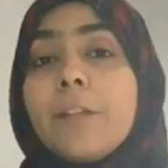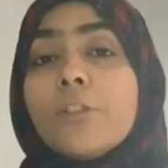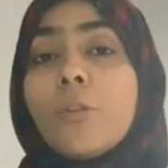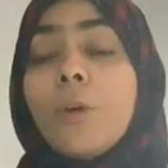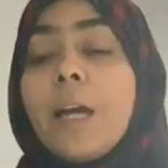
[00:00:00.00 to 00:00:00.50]

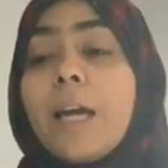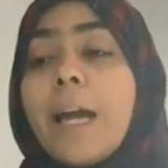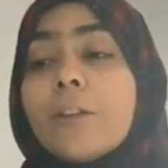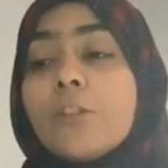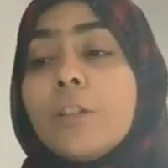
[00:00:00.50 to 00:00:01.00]
So
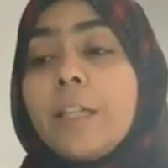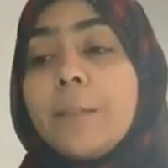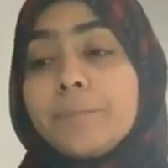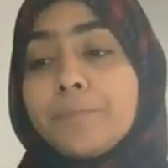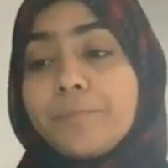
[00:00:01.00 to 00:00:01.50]

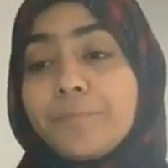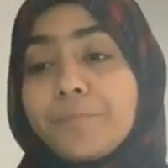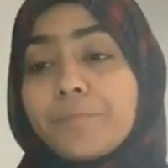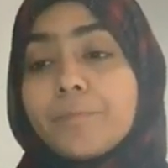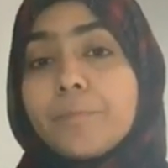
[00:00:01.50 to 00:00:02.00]
actually,
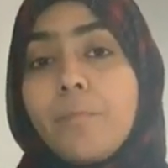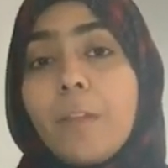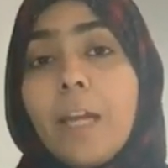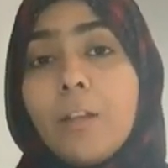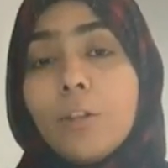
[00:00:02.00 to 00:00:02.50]

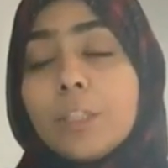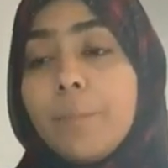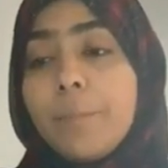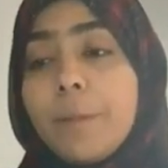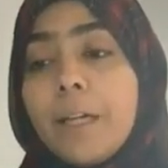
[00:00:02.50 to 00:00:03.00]
I looked
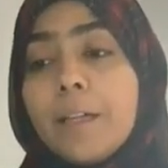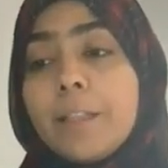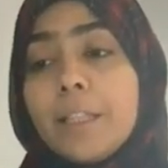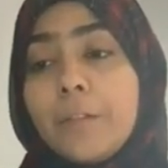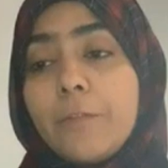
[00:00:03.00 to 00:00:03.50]
up
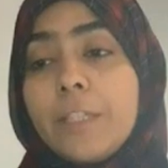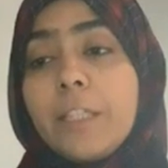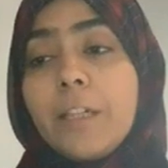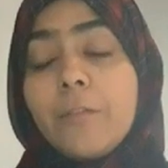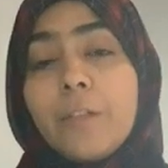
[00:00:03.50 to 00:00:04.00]
the
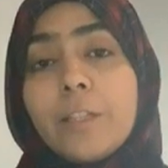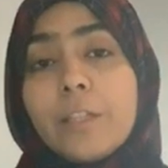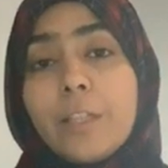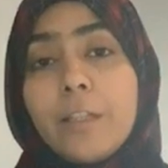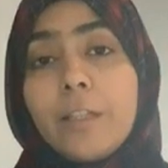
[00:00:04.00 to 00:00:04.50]
tafsir of
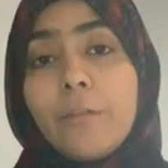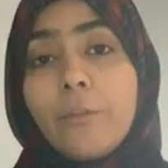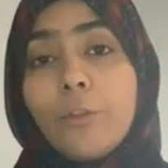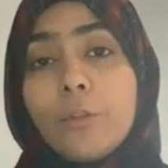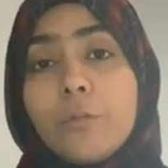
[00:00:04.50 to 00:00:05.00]
this, and
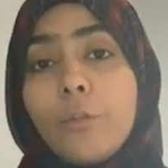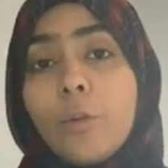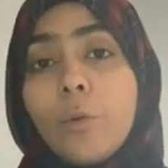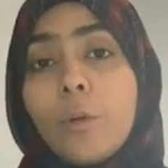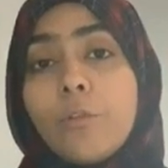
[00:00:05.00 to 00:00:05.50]
for those of you
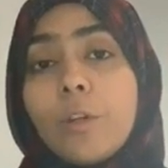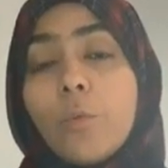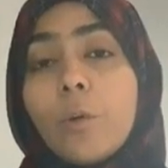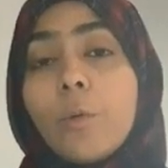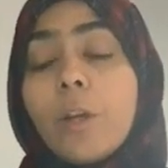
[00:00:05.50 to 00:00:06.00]
who are wondering
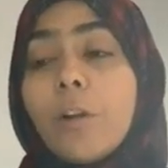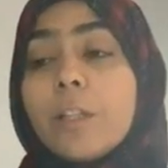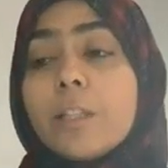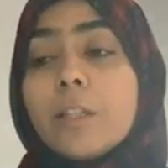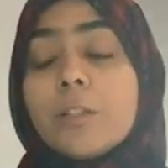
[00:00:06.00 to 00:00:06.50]
where we are,
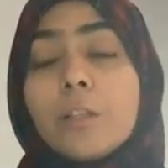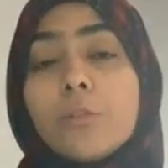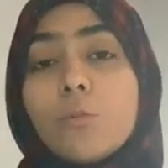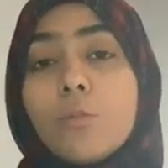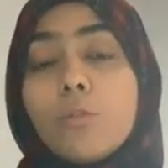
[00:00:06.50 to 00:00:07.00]
this is
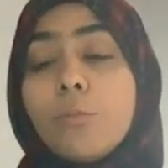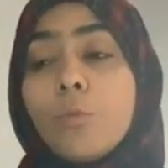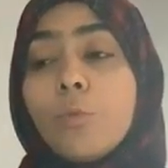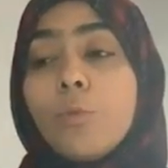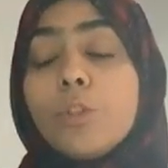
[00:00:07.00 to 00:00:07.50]
Surah
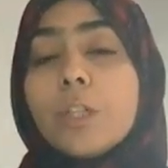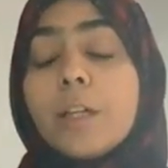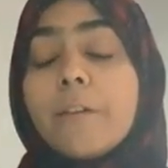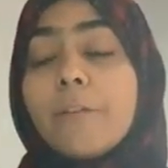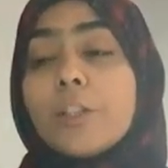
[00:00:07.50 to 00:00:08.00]
Al-Buruj,
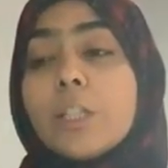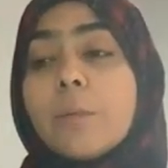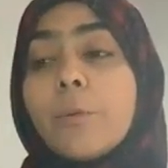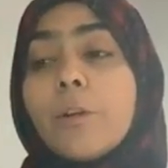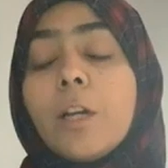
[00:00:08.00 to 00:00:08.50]
verse
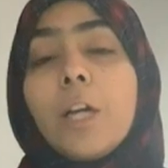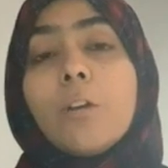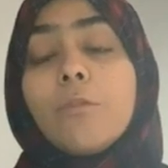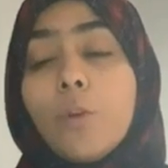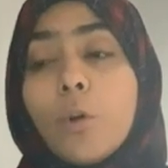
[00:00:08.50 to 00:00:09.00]
number
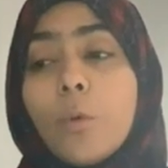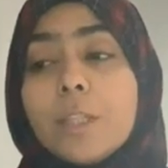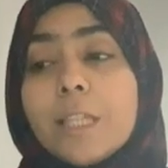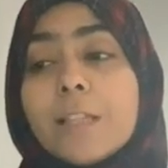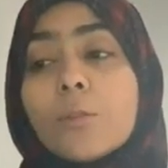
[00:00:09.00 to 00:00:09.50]
4,
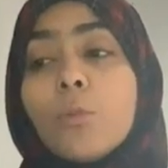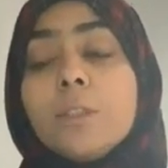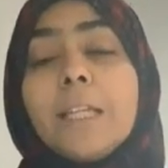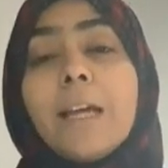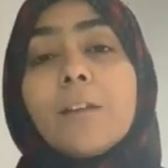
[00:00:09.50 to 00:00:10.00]
which says,
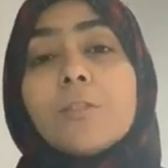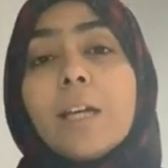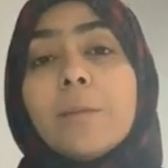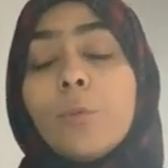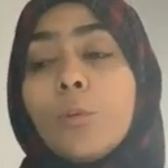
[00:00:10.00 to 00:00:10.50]
"Qutila
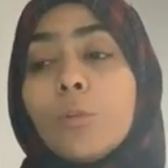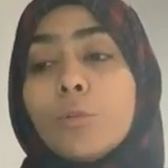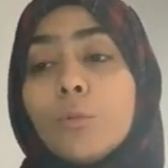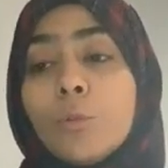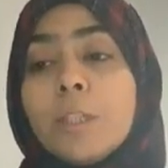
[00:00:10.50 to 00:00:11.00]
ashabul
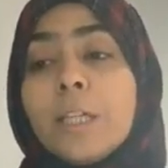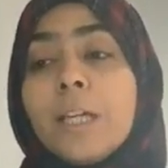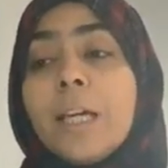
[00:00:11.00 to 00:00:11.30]
ukhdud,"